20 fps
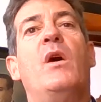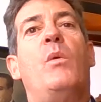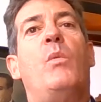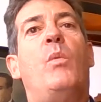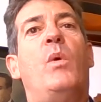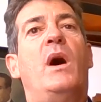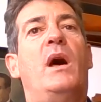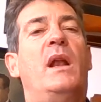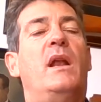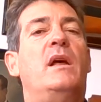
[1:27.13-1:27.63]

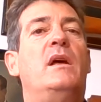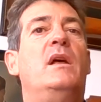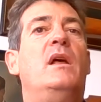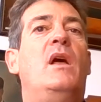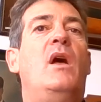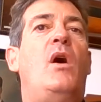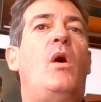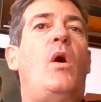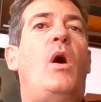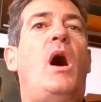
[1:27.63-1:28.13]
Well,
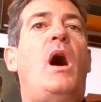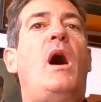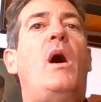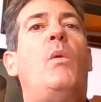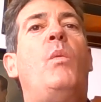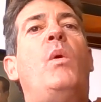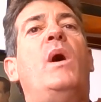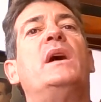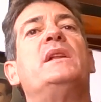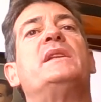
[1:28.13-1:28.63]

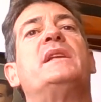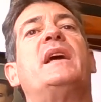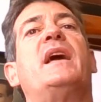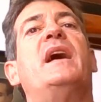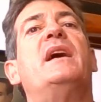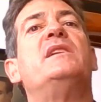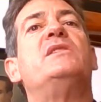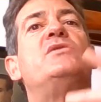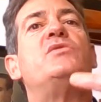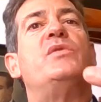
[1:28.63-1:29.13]
what
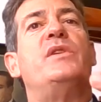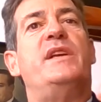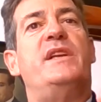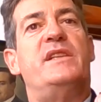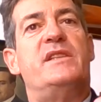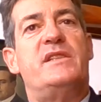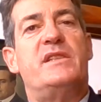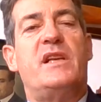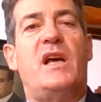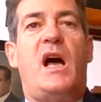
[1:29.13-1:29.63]

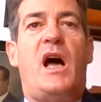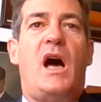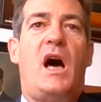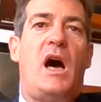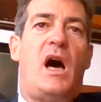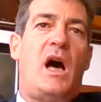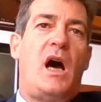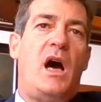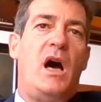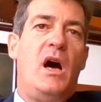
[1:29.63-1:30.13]
countries
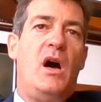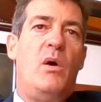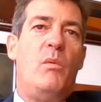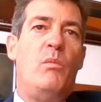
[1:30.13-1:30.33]
are